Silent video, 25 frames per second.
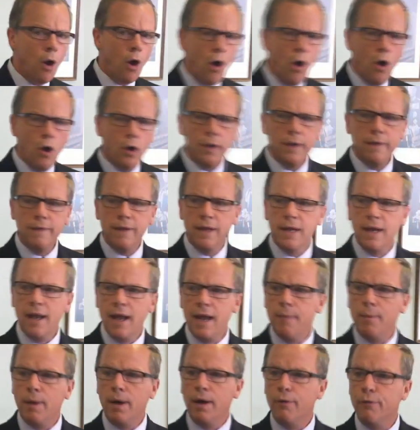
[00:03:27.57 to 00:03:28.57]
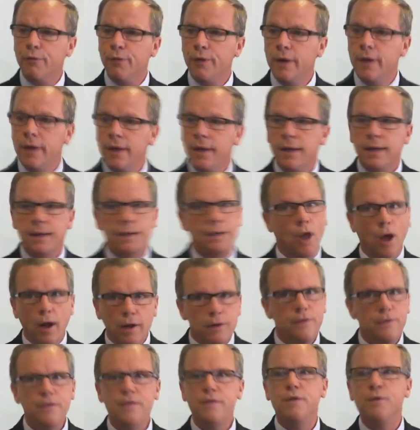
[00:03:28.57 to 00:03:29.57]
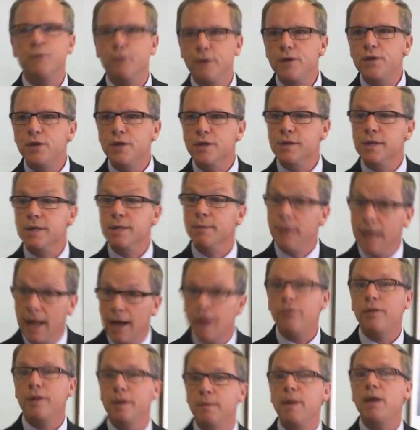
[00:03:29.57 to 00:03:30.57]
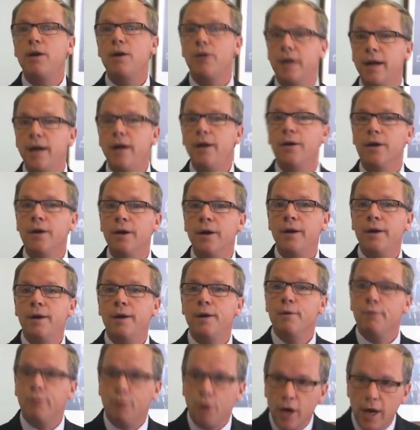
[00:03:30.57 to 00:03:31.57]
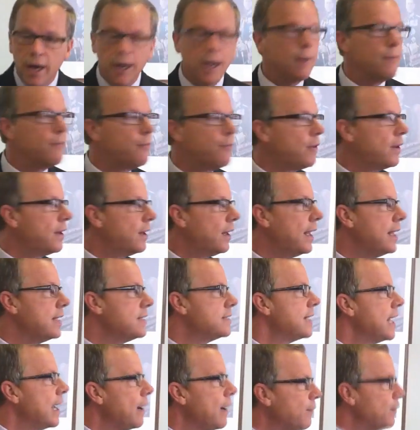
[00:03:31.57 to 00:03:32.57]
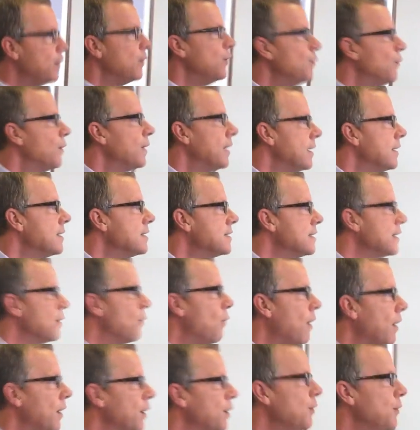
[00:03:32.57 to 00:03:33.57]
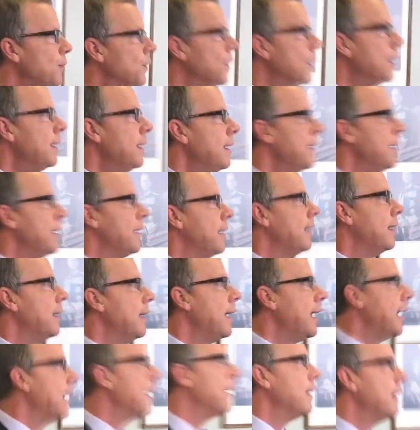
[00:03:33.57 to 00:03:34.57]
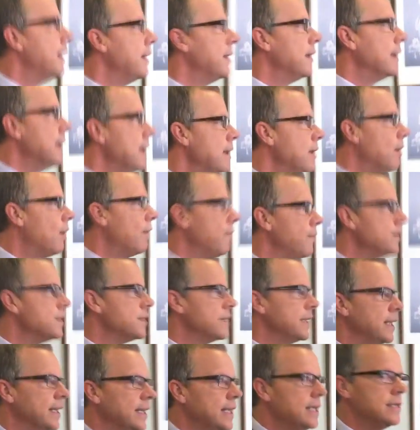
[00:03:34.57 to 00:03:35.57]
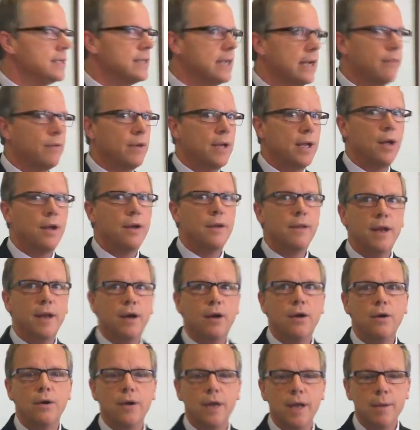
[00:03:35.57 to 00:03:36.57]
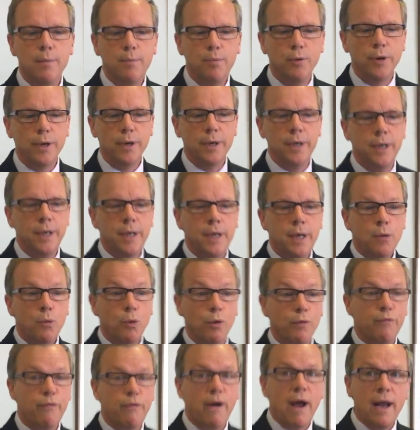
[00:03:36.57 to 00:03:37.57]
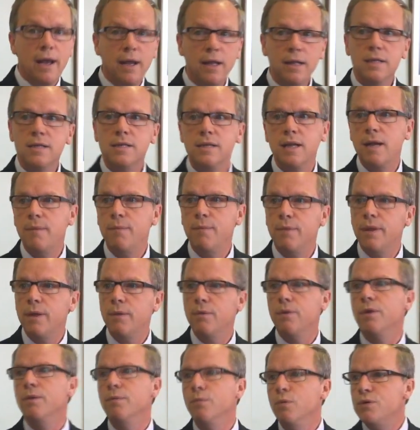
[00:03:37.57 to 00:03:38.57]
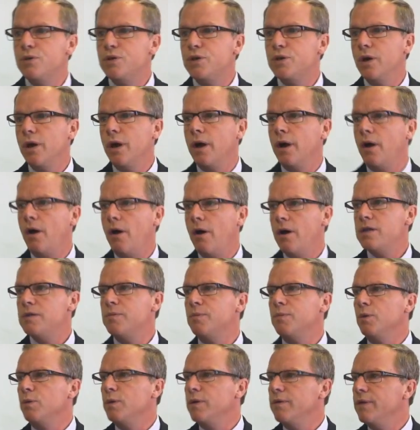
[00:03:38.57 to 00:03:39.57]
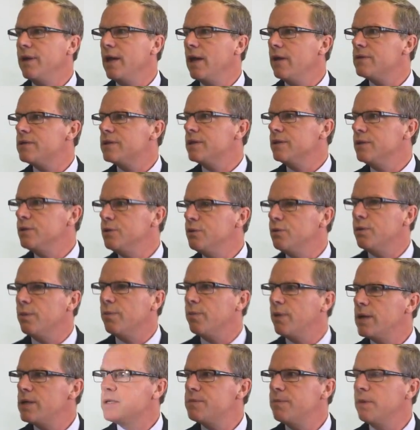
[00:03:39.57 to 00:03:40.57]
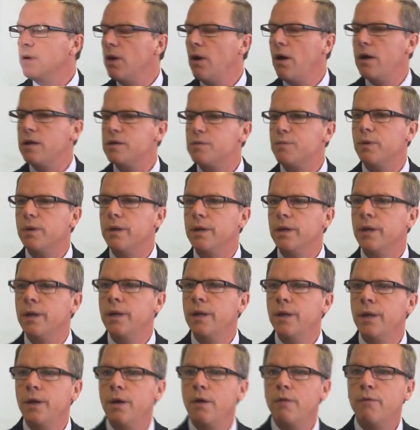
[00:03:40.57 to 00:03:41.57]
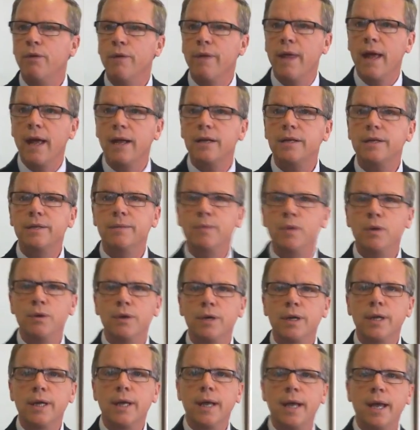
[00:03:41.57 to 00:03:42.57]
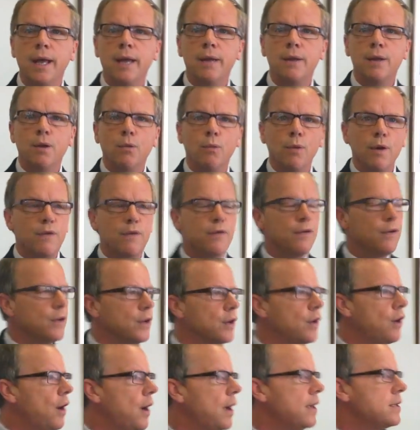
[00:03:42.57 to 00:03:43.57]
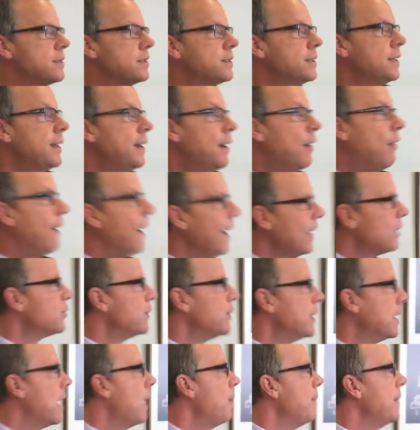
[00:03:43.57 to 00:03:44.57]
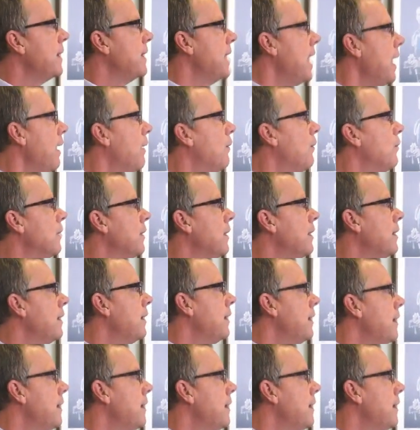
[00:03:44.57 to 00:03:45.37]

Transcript: All in the name of not just efficiency, but actually better care, freeing up frontline staff to do what it is they want to do. And Lean obviously leans heavily on their input. We're finding the same thing with the Moose Jaw Hospital. We've announced a new replacement hospital for that community, and the original costs are actually coming down.